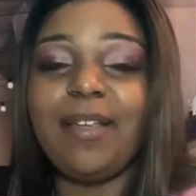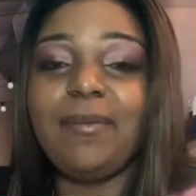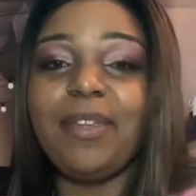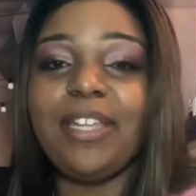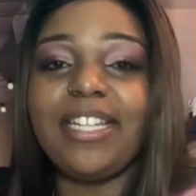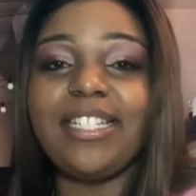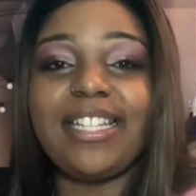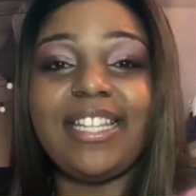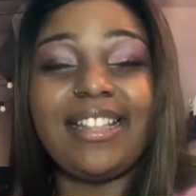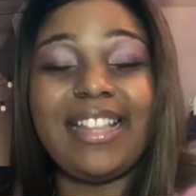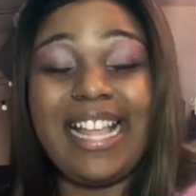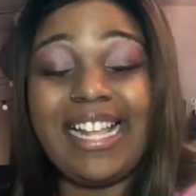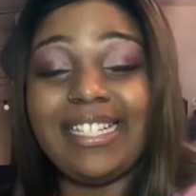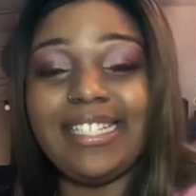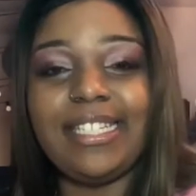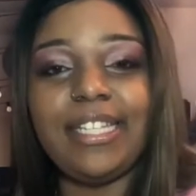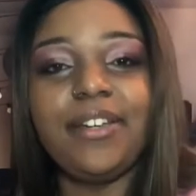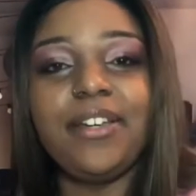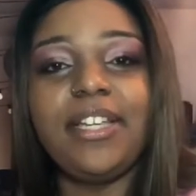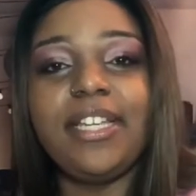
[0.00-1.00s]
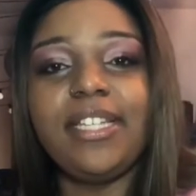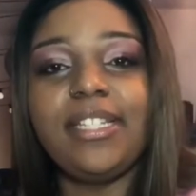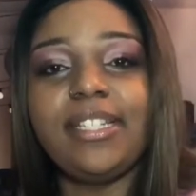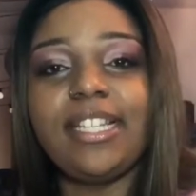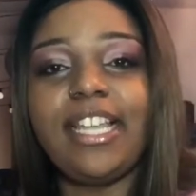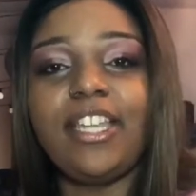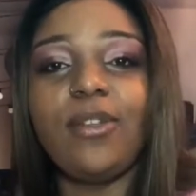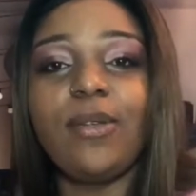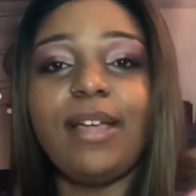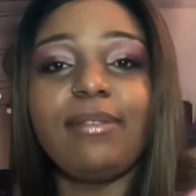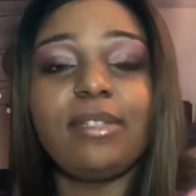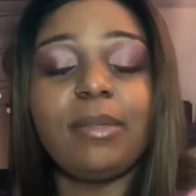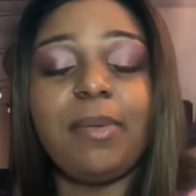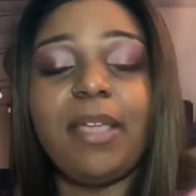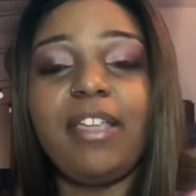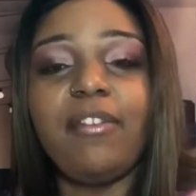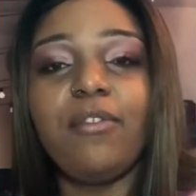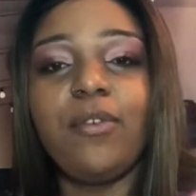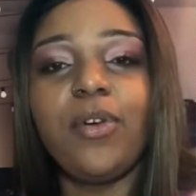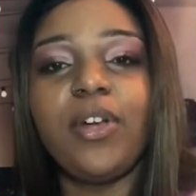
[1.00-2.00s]
I mean, is it that serious that you have to
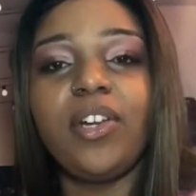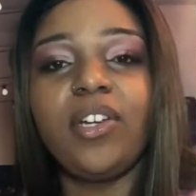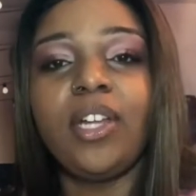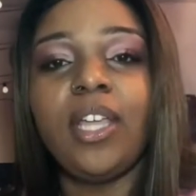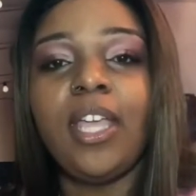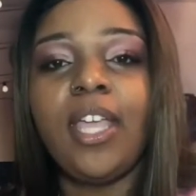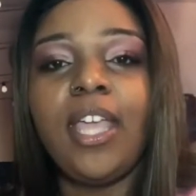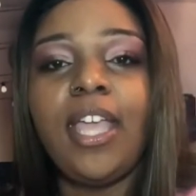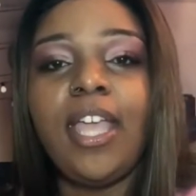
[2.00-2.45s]
pay for it?